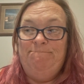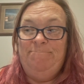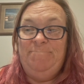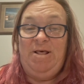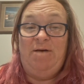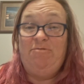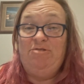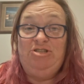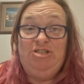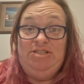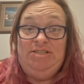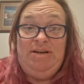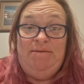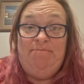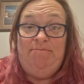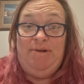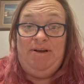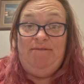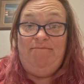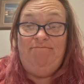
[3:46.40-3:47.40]
They were just
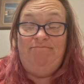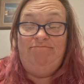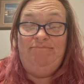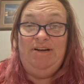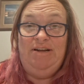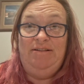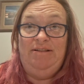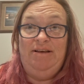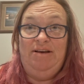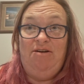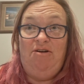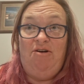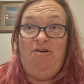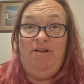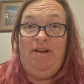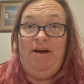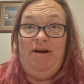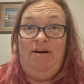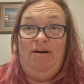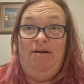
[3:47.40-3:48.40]
empty, nothing
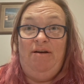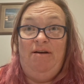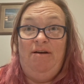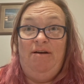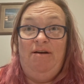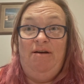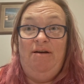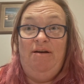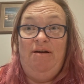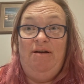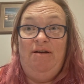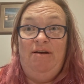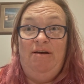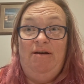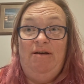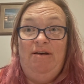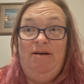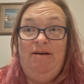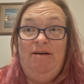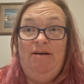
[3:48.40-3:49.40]
on there,
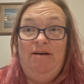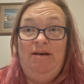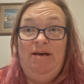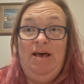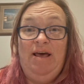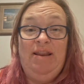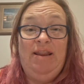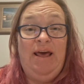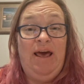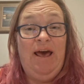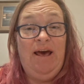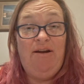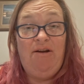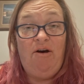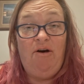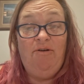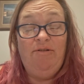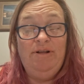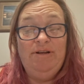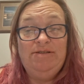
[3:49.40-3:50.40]
and they had
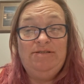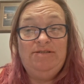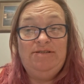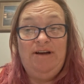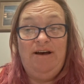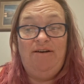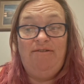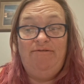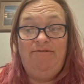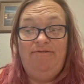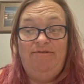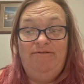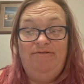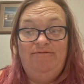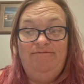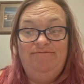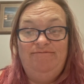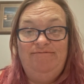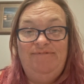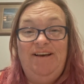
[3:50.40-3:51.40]
all this stuff
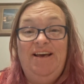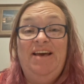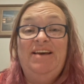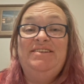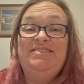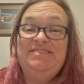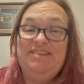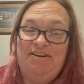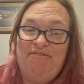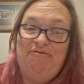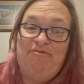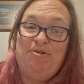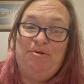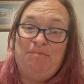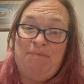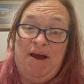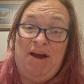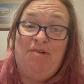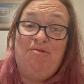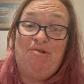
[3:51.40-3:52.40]
except for
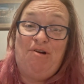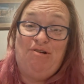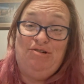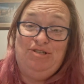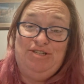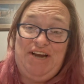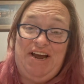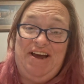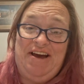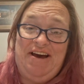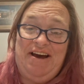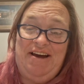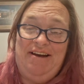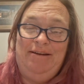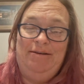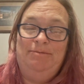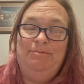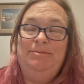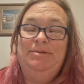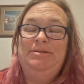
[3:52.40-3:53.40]
my crochet
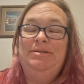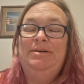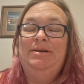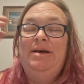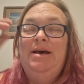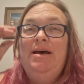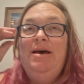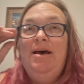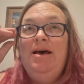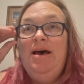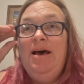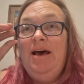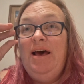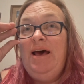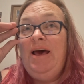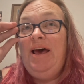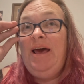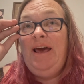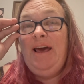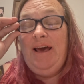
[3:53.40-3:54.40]
items.
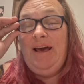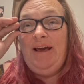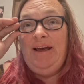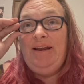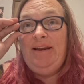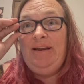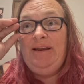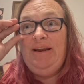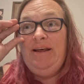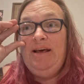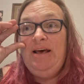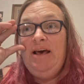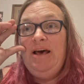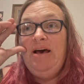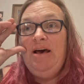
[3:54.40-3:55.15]
And